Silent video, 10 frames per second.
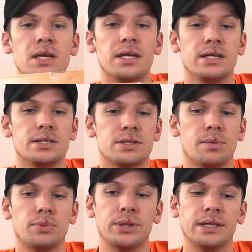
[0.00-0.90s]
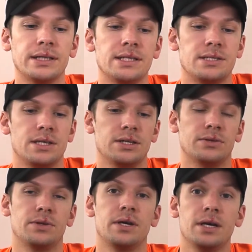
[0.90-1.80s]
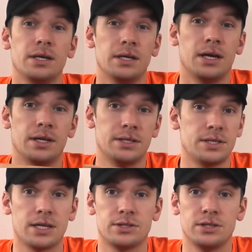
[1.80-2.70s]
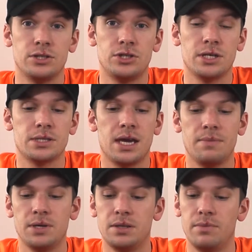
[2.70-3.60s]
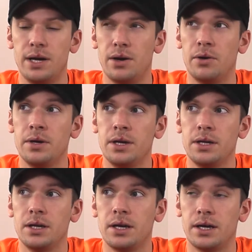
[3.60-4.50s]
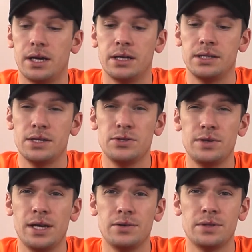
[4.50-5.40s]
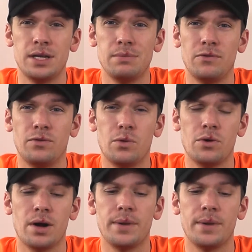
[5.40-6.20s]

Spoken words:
It is completely sealed. This actually just came in the mail yesterday or the day before.